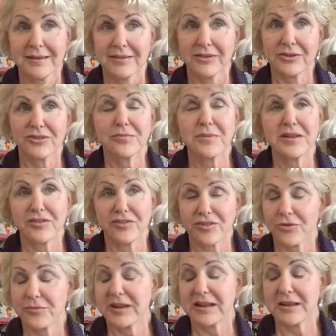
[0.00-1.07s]
there's been
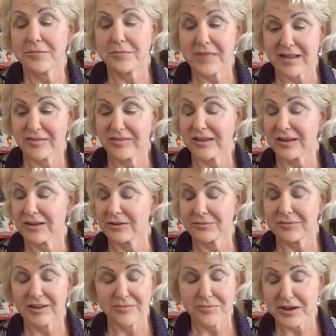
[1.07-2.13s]
so many amazing,
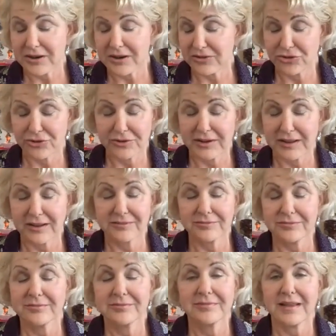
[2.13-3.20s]
it's been a journey
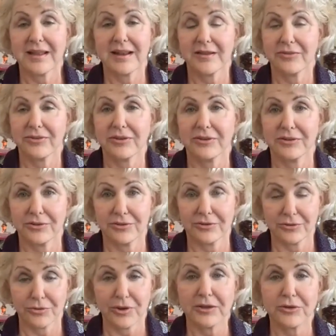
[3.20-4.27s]
that I feel
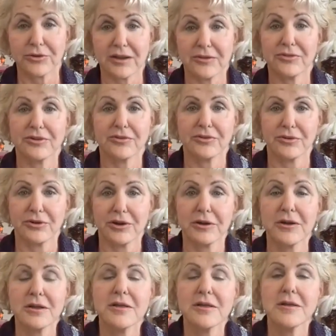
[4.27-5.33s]
quite grateful for.